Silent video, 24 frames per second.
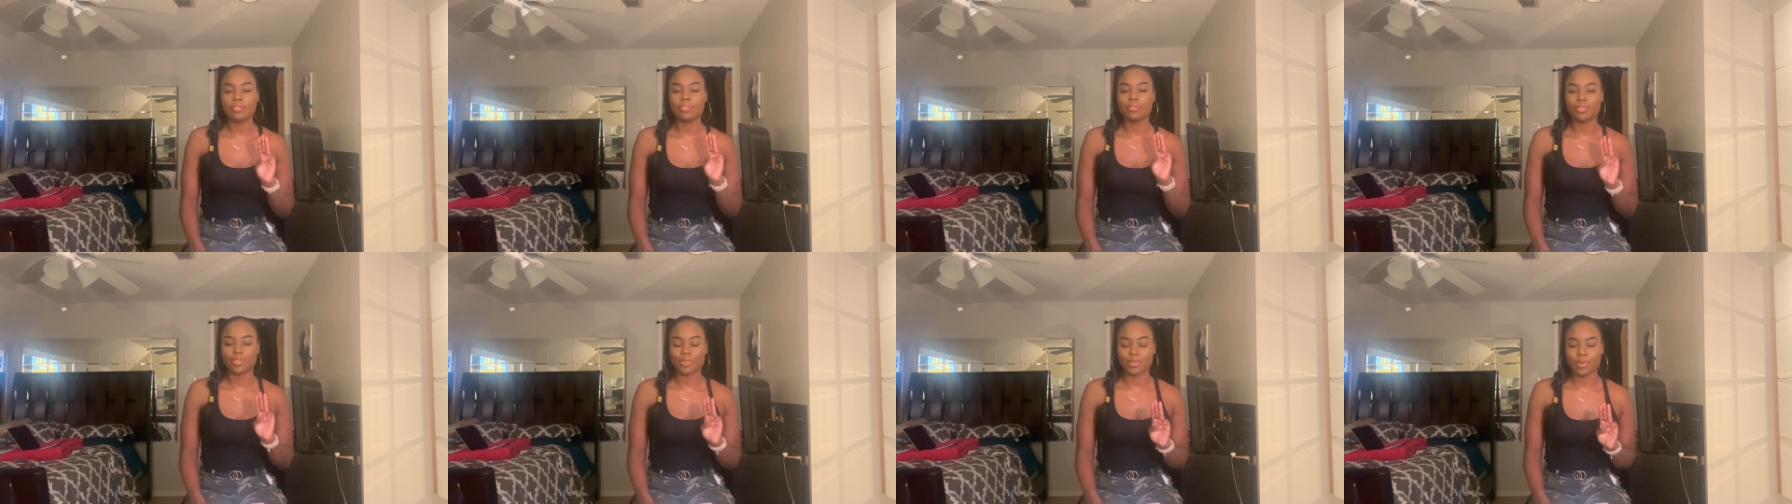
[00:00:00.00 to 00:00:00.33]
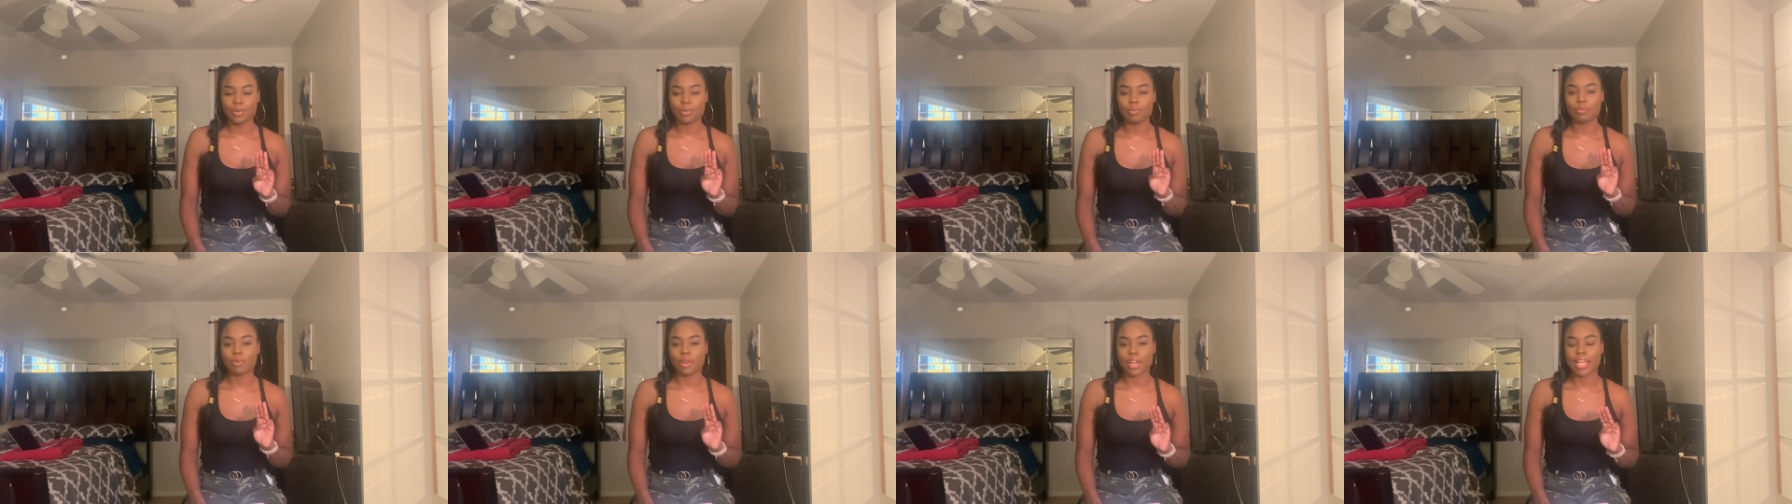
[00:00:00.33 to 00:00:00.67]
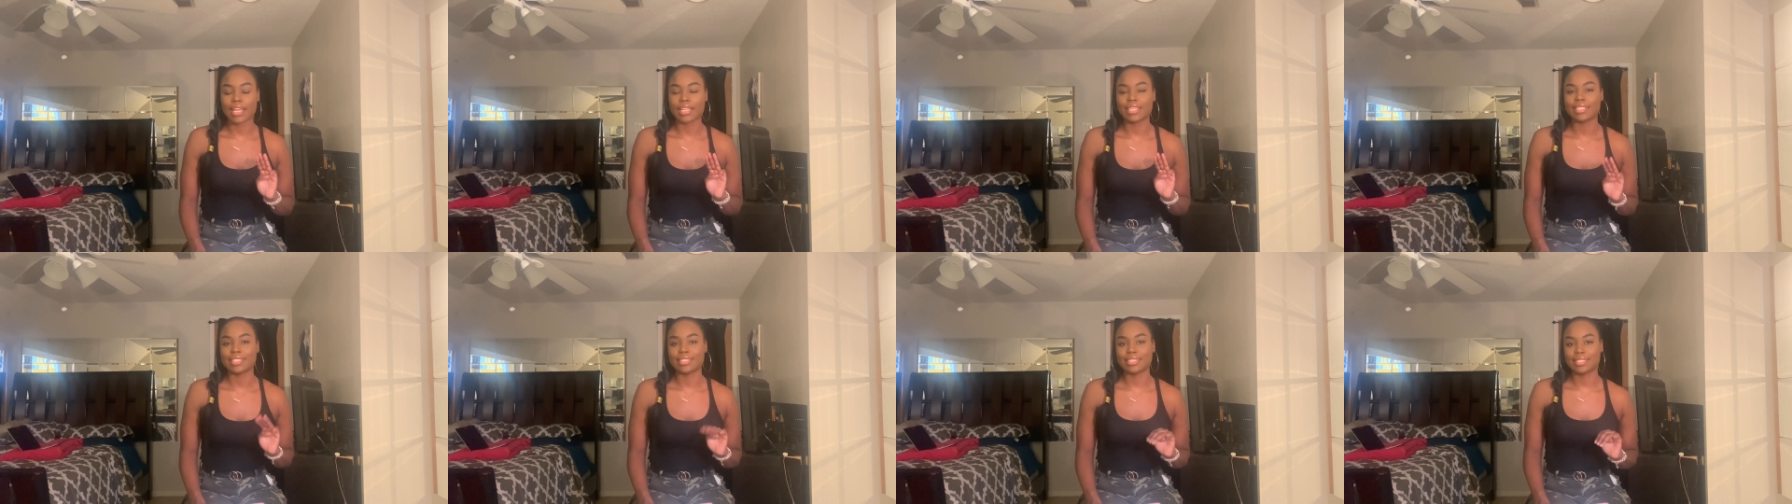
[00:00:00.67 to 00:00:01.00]
full
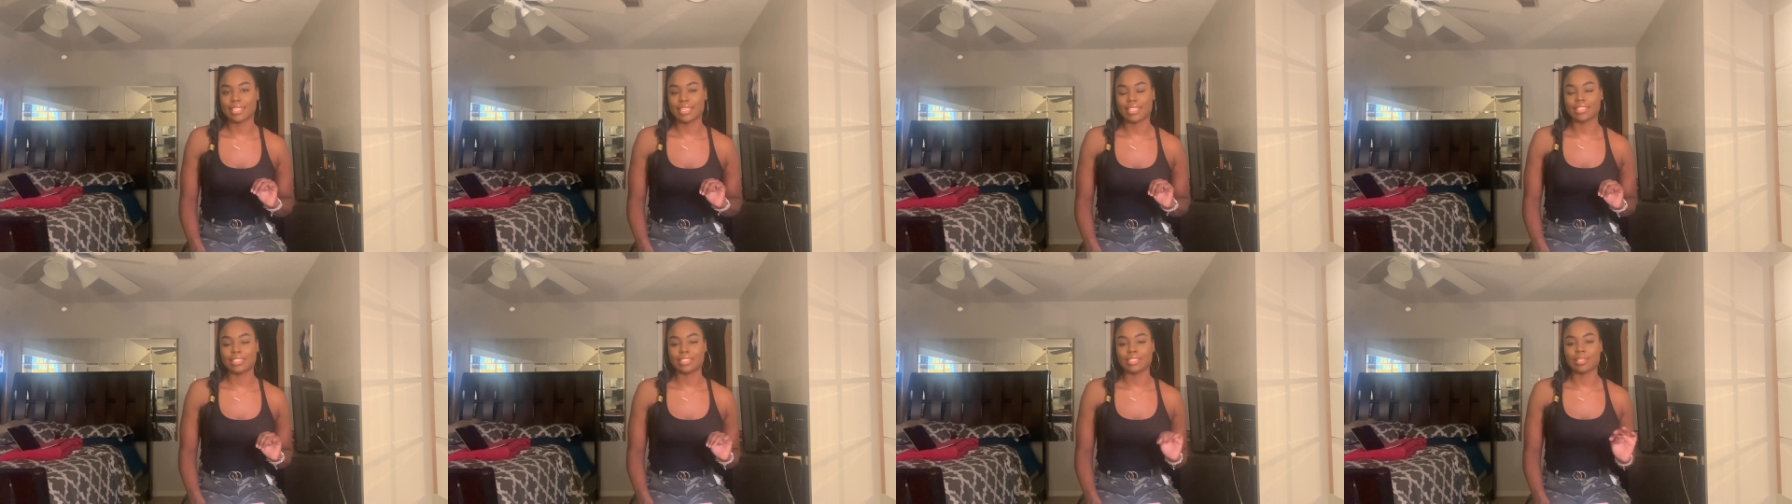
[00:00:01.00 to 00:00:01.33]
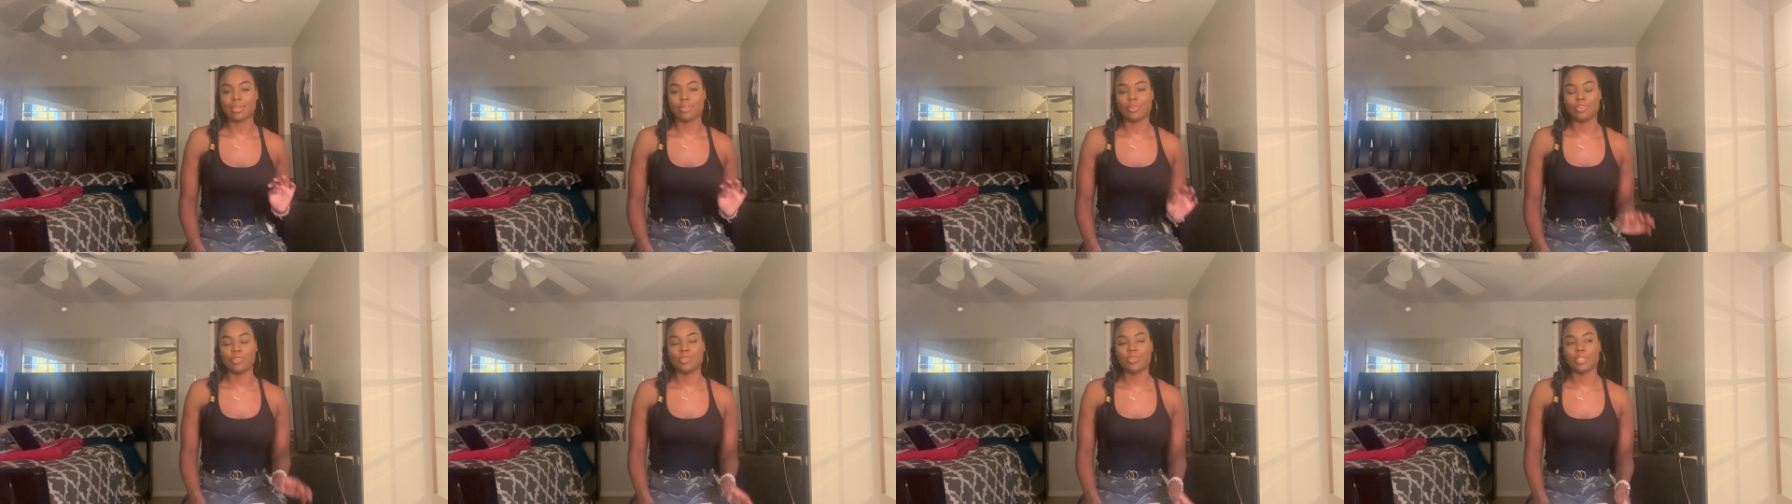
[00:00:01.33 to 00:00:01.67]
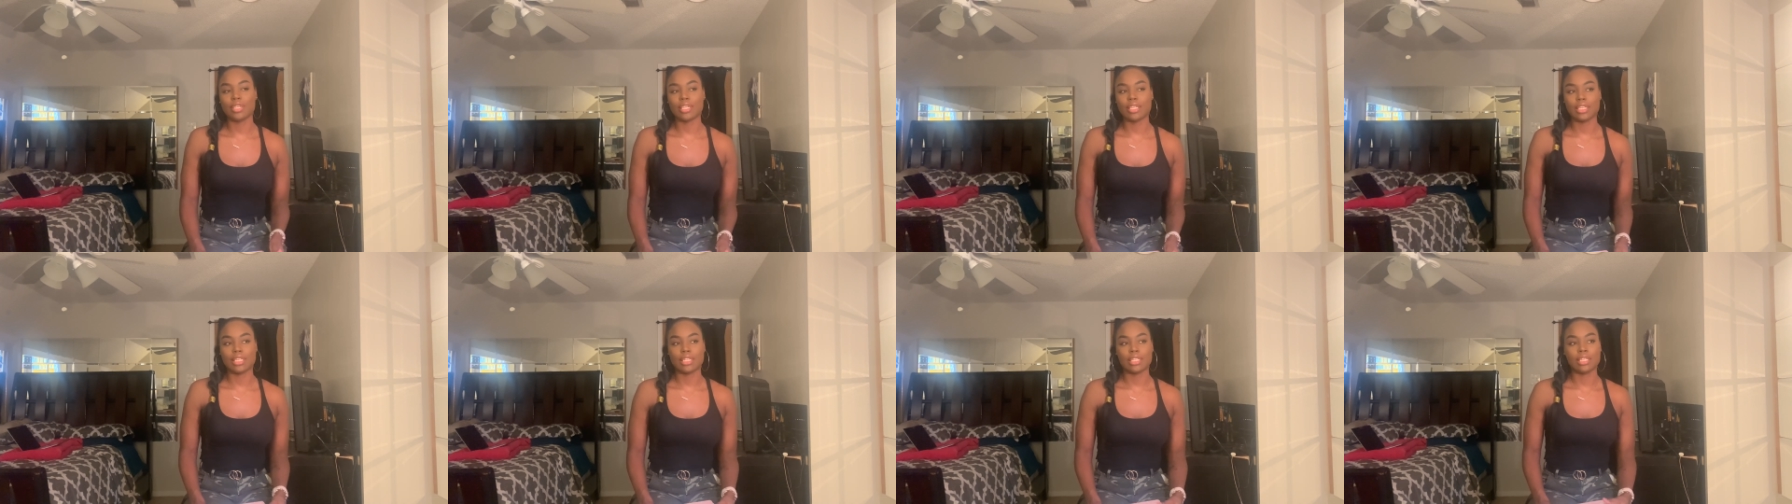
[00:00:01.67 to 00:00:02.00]
practice tests. So you
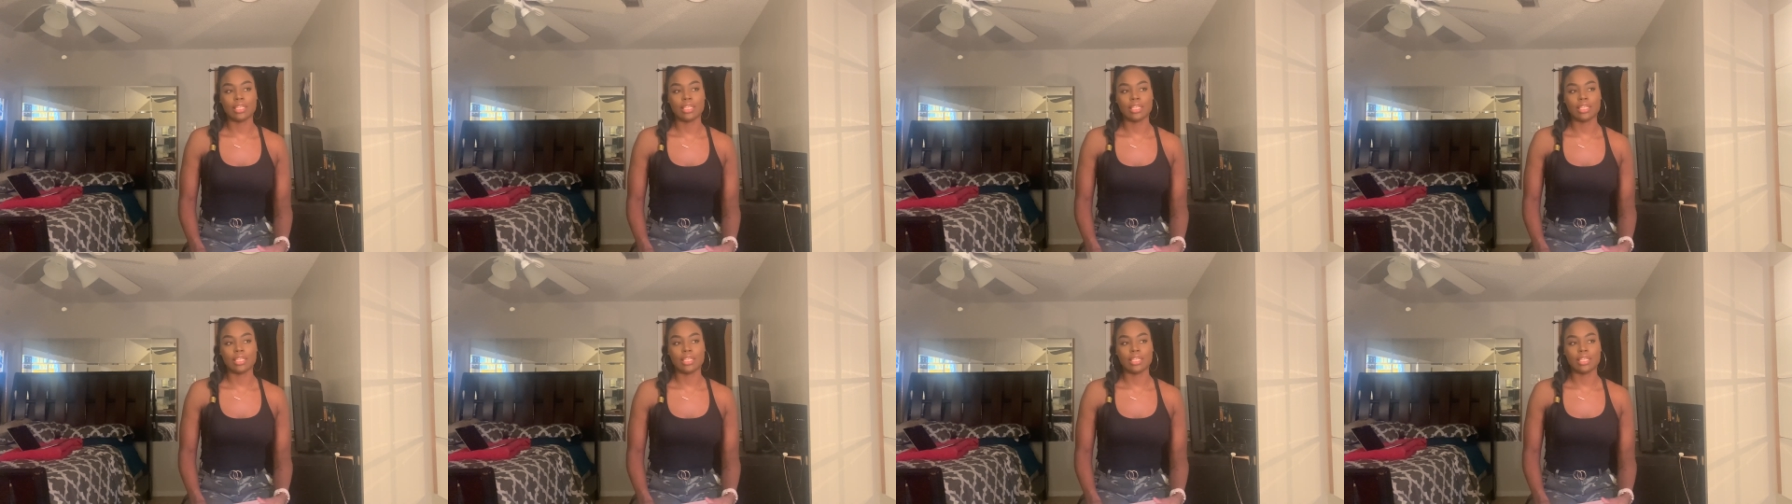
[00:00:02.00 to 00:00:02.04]
can,